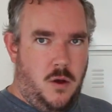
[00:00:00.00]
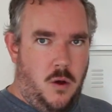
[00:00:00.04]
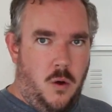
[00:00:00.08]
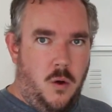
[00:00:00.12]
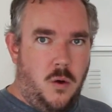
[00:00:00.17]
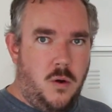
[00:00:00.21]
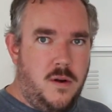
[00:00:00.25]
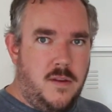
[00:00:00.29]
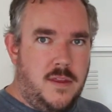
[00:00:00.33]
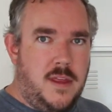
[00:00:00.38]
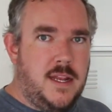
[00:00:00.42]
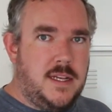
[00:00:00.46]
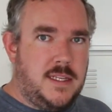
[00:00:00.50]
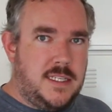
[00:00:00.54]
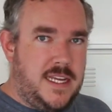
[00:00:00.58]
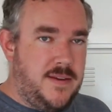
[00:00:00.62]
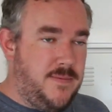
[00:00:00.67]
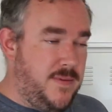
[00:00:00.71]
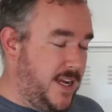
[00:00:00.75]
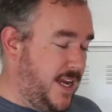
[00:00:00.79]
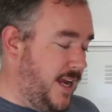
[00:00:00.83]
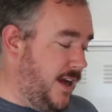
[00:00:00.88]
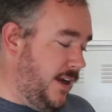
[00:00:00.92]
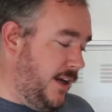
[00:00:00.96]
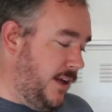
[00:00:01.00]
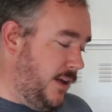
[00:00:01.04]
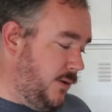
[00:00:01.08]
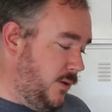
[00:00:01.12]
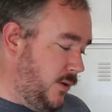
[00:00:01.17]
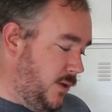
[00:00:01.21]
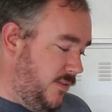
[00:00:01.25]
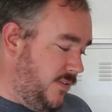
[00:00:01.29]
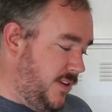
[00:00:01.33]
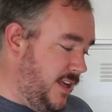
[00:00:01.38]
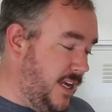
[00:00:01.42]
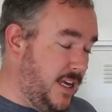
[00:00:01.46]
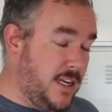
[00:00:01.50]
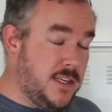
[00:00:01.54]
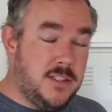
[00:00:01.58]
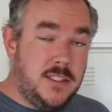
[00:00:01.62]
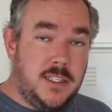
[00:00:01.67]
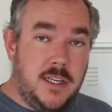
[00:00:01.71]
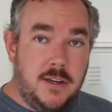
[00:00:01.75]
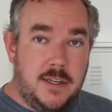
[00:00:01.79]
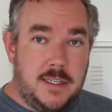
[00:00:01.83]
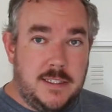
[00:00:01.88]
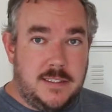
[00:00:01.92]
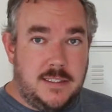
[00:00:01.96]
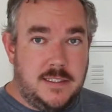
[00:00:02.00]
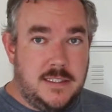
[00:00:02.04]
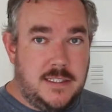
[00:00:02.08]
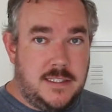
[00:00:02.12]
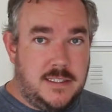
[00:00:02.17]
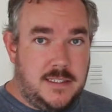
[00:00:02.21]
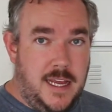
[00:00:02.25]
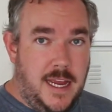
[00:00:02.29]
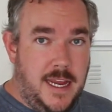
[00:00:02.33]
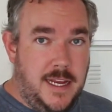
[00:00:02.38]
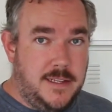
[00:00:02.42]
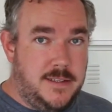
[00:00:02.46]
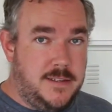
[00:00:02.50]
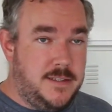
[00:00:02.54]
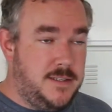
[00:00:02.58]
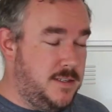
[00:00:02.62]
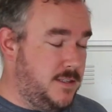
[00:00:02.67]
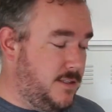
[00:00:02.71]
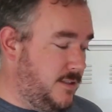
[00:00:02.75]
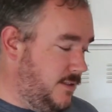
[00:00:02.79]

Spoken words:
all of that's coming out, and all of that is going to the States.